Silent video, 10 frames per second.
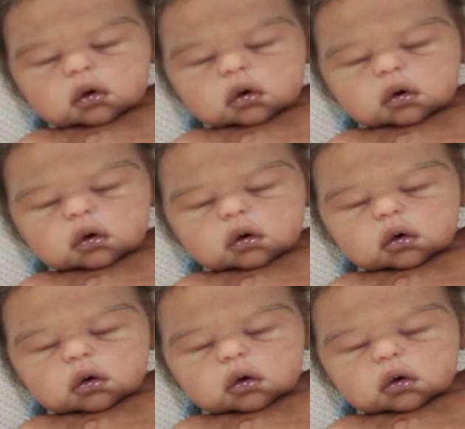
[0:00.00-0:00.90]

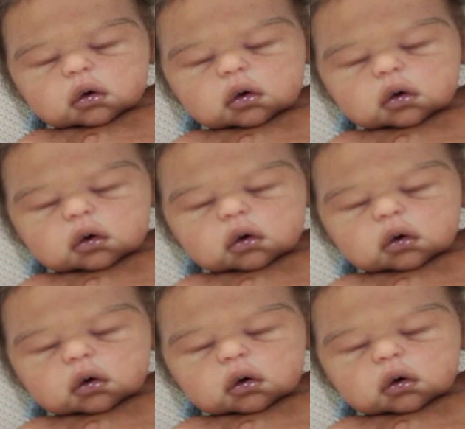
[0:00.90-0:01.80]

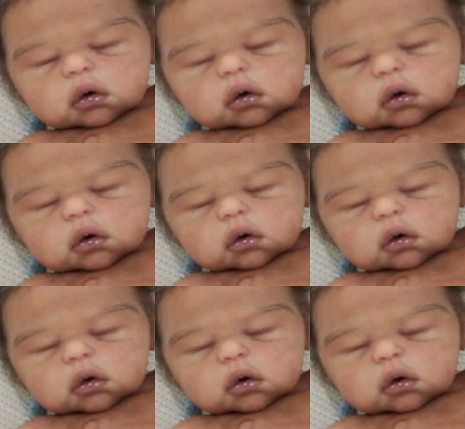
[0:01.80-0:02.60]
Nobody speaks.